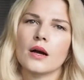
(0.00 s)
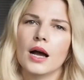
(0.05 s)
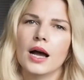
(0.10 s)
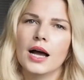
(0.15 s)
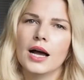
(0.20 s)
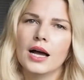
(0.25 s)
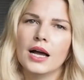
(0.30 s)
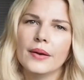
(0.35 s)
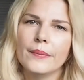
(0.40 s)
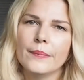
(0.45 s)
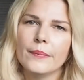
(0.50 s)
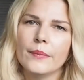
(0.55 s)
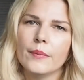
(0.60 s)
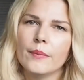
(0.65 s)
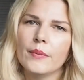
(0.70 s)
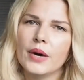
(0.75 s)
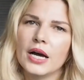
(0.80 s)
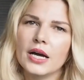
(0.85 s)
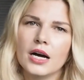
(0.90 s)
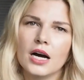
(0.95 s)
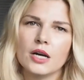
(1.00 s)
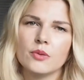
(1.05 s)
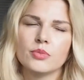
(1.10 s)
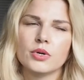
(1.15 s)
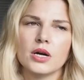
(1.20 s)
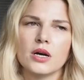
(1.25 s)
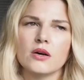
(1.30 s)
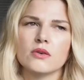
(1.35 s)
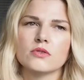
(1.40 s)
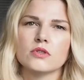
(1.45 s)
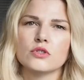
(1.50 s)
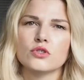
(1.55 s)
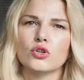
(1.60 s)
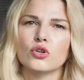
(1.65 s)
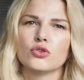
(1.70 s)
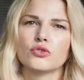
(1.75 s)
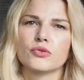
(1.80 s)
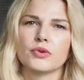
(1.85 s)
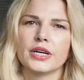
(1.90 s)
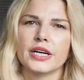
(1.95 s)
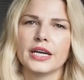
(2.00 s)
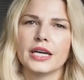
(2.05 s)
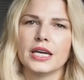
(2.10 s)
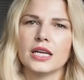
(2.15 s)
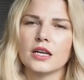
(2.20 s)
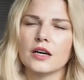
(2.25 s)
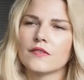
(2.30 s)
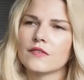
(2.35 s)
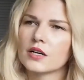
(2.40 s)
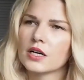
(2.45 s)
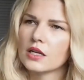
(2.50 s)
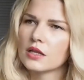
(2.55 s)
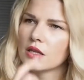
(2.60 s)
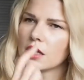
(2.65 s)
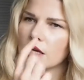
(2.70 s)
my eyebrows not great, I've got